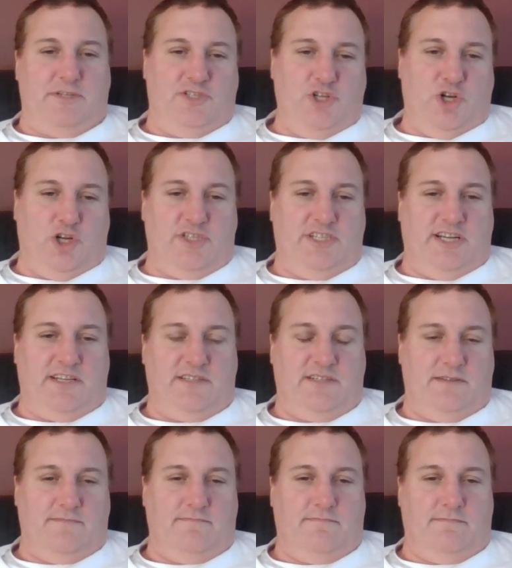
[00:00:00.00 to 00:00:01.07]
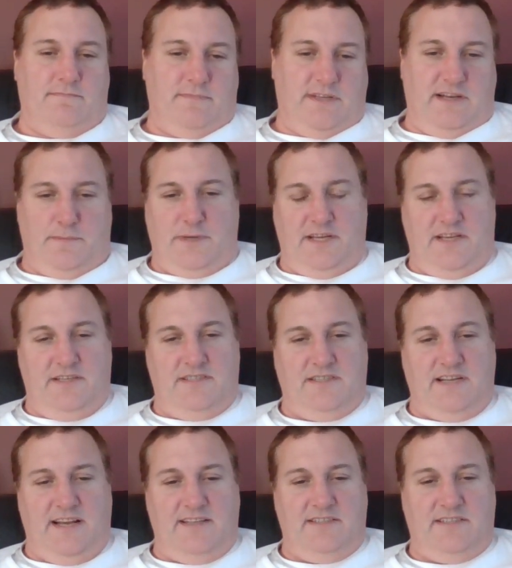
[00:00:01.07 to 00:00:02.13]
It's not just going to be his
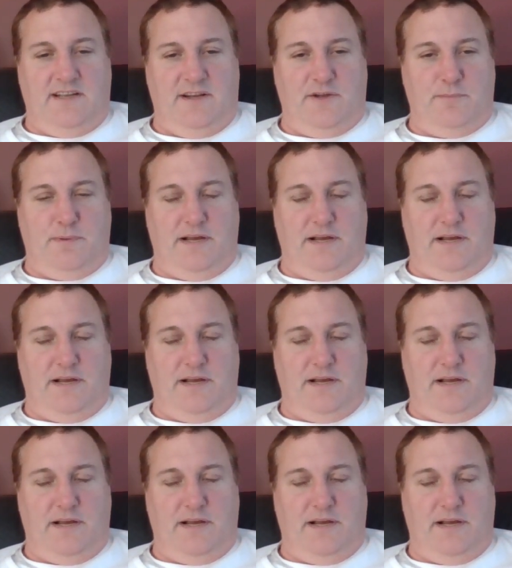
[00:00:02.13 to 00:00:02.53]
say so,